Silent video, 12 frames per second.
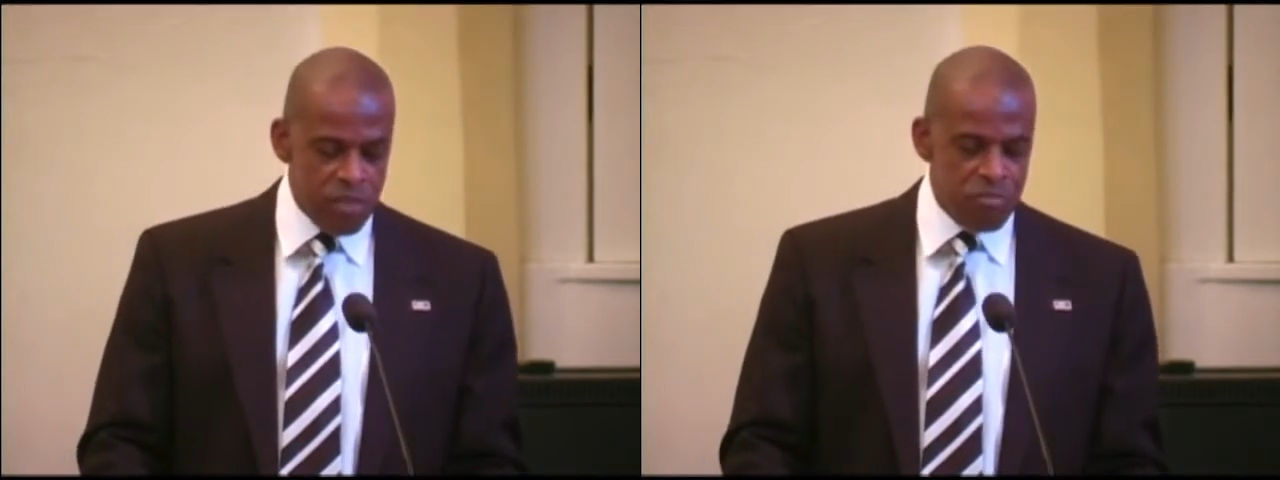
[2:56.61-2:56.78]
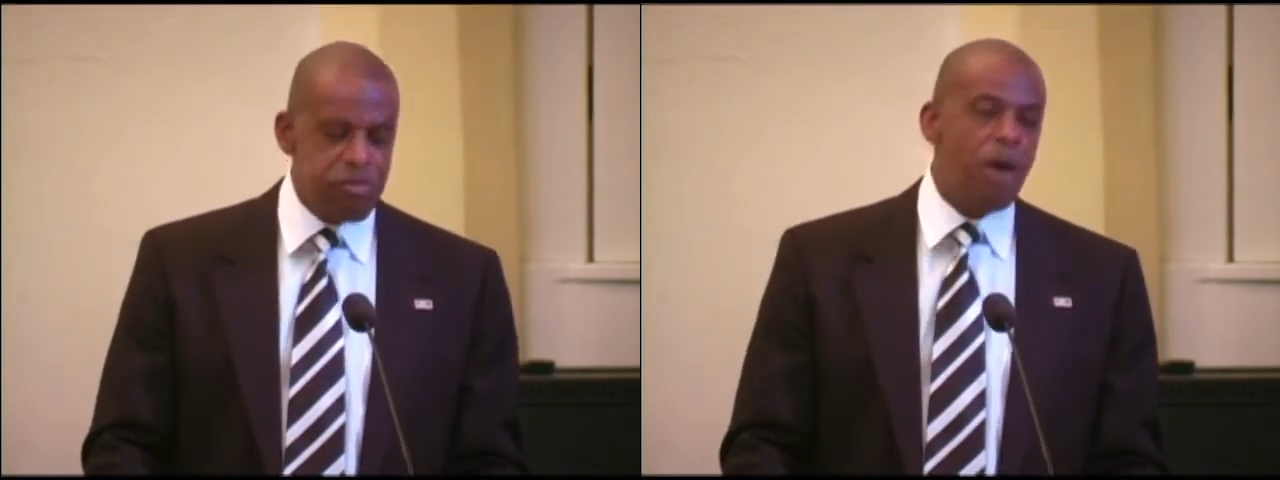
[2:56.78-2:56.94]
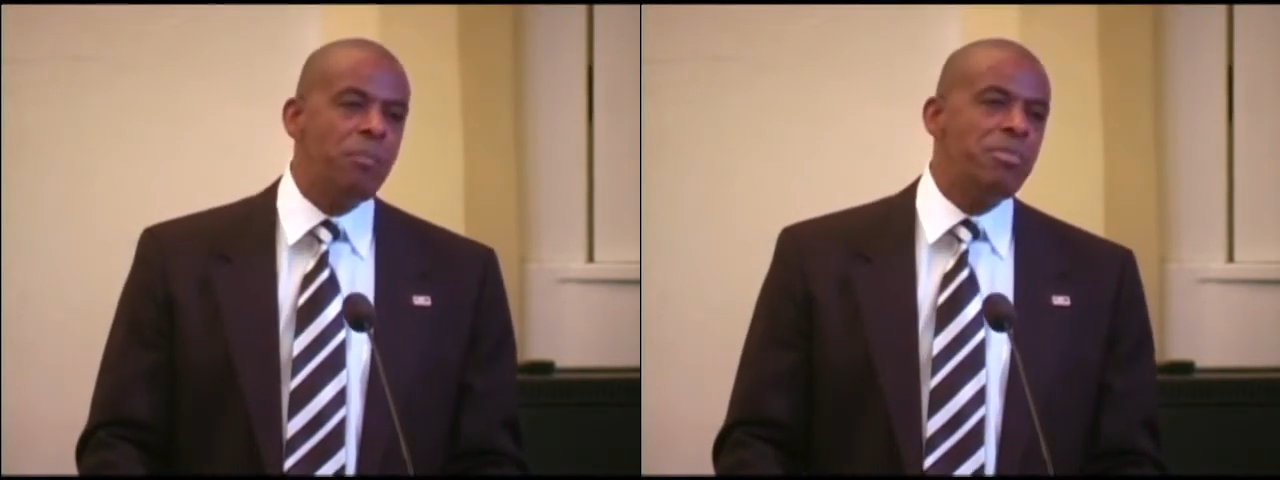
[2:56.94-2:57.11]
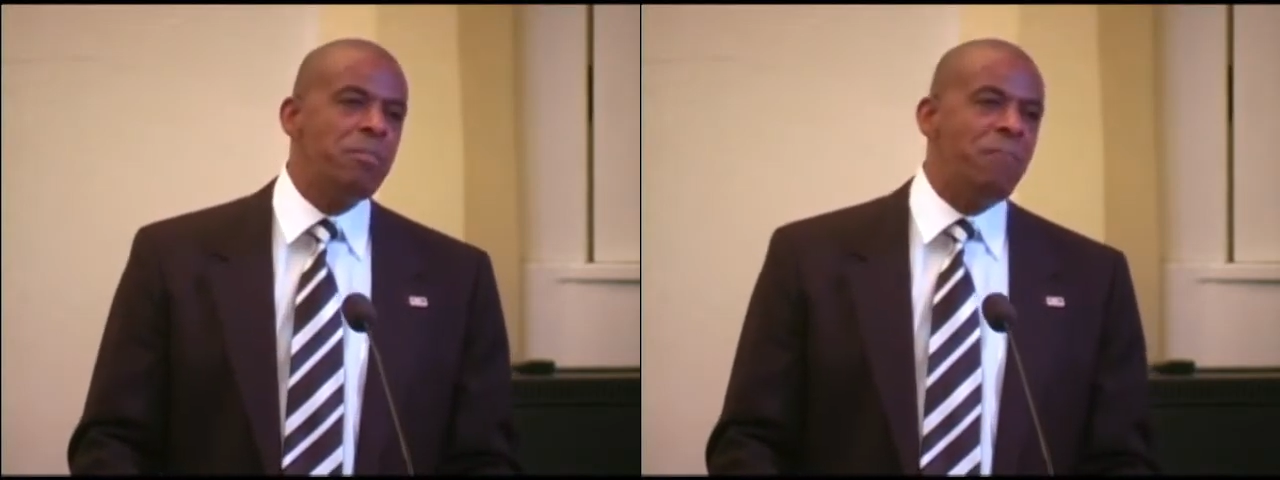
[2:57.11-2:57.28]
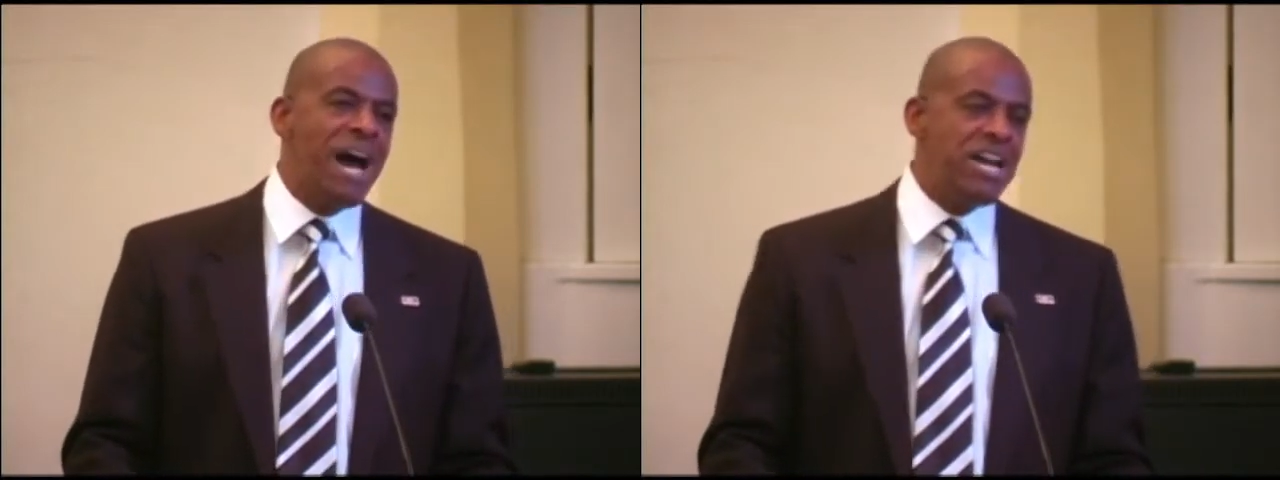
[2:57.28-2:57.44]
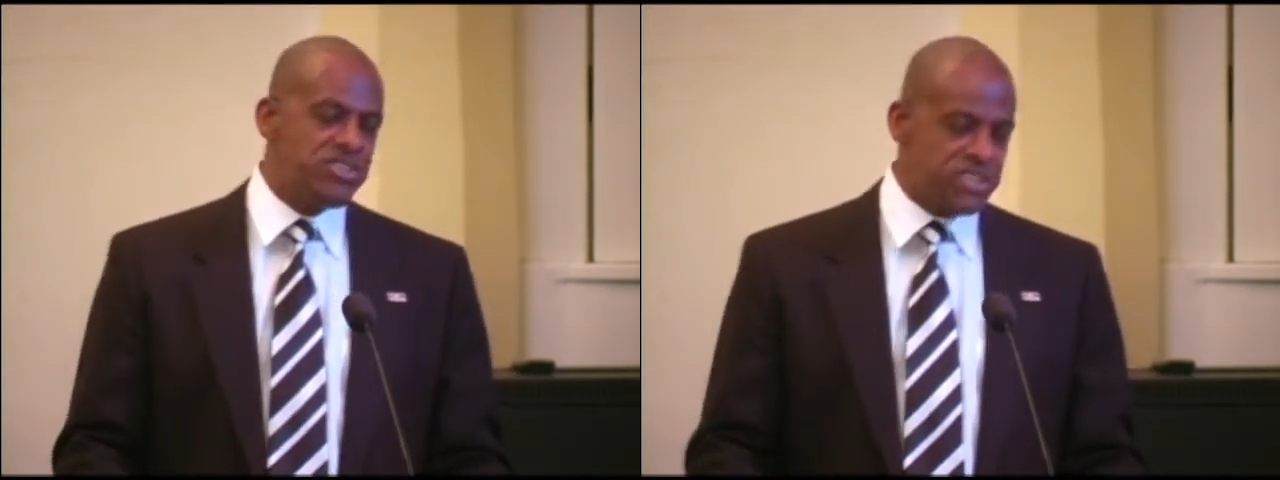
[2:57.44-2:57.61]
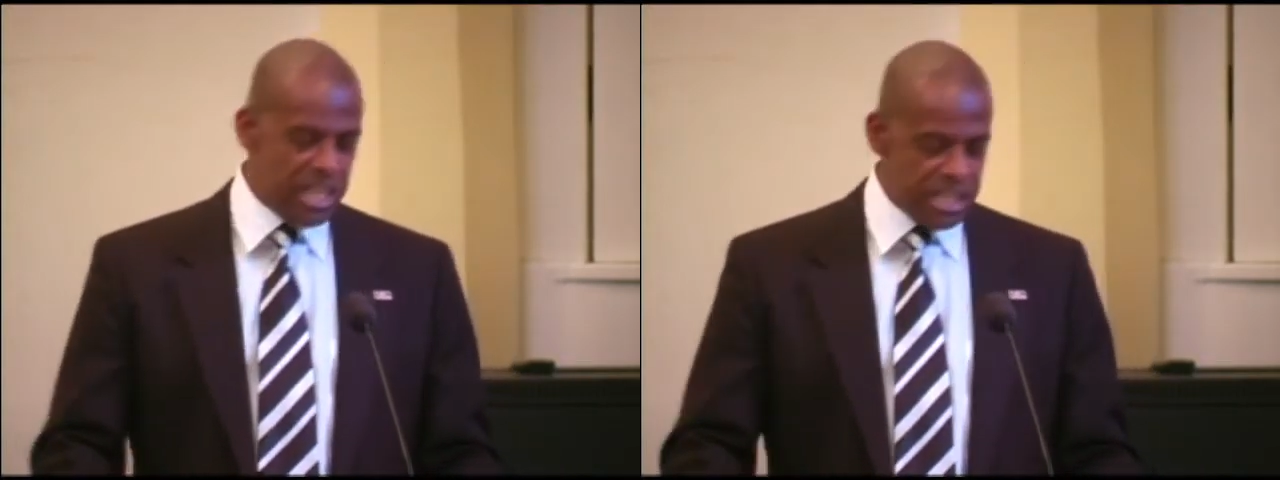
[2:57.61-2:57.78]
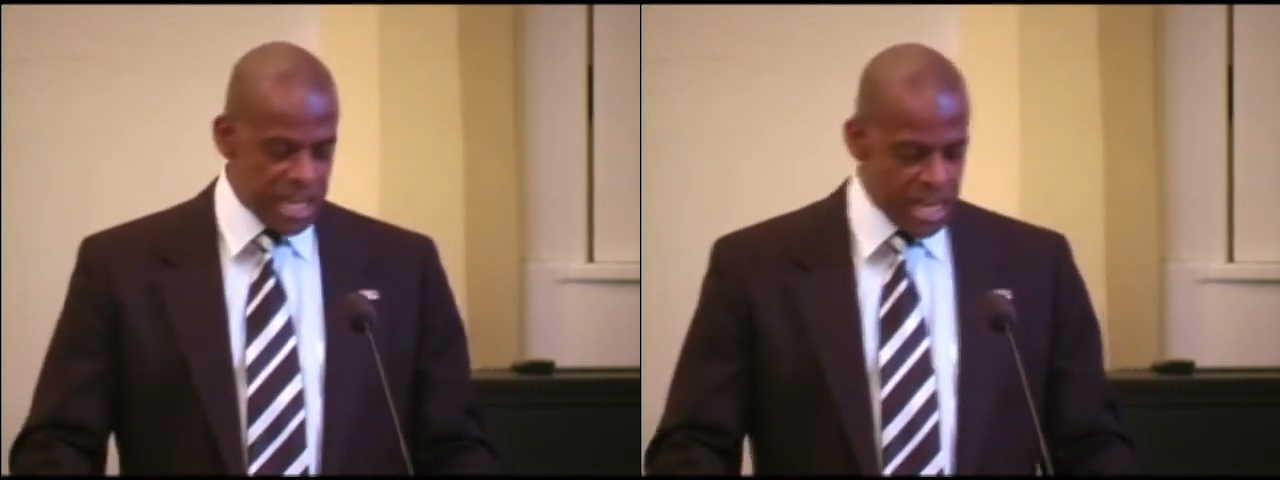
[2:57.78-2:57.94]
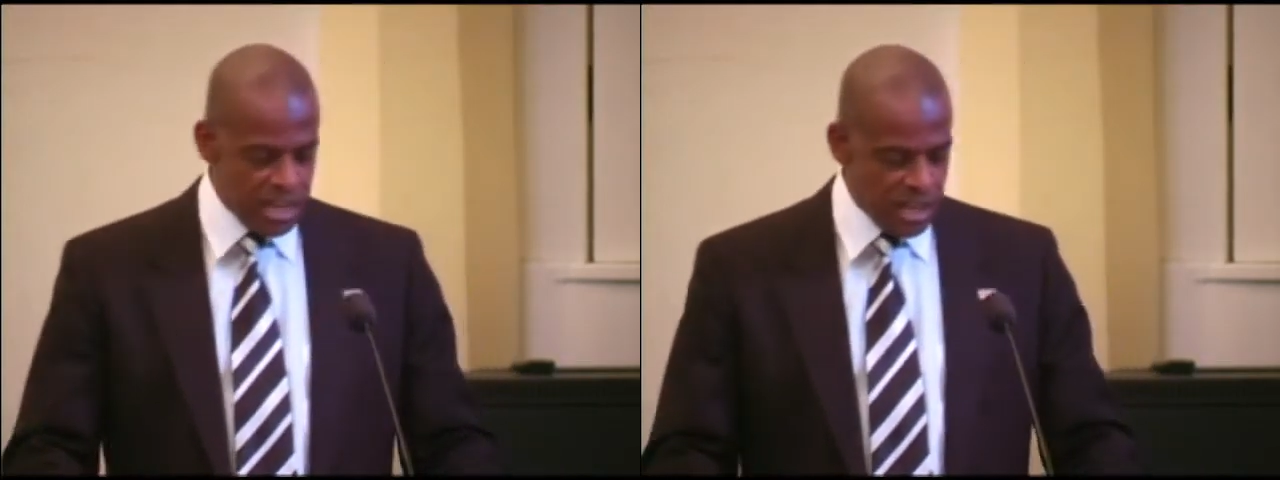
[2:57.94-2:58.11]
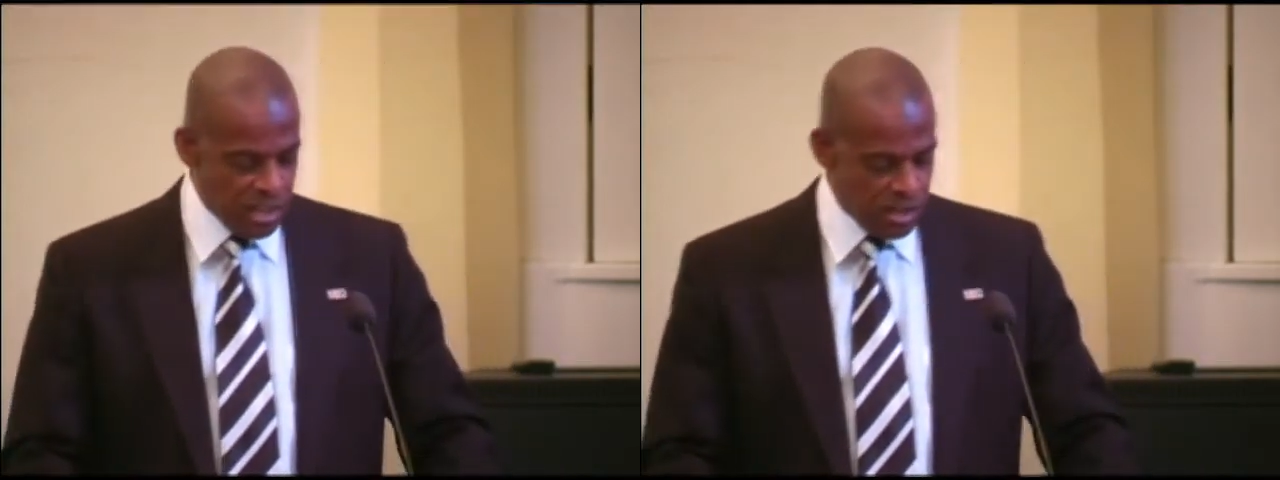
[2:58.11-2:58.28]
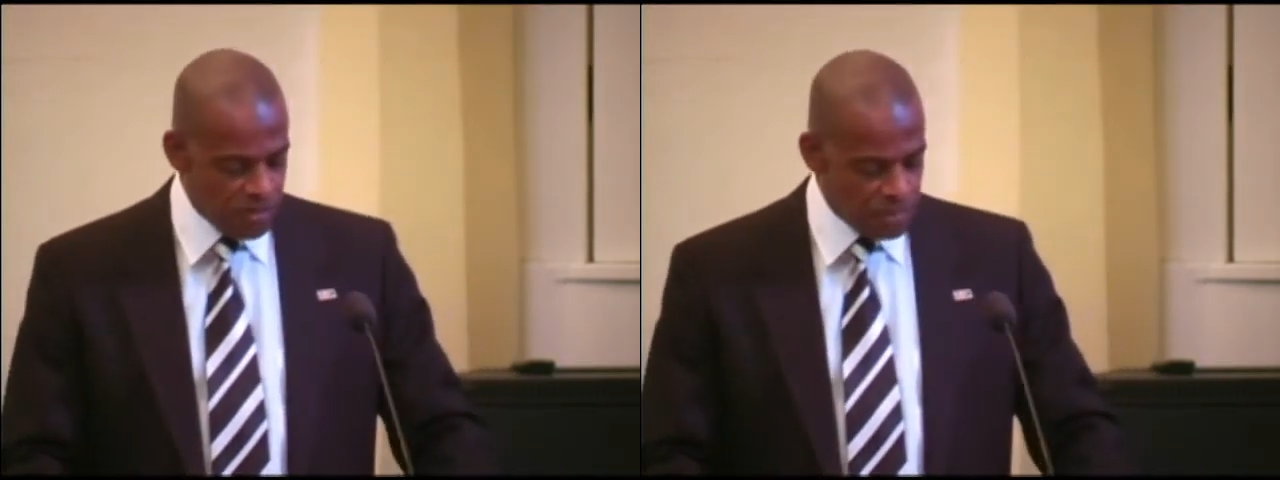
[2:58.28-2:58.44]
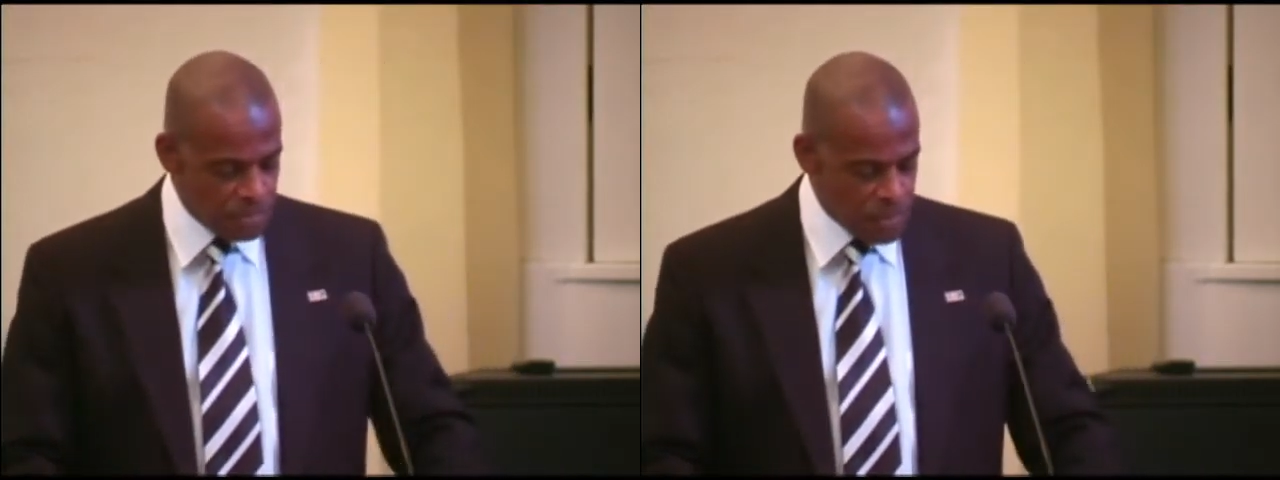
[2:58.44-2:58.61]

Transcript: from the bicentennial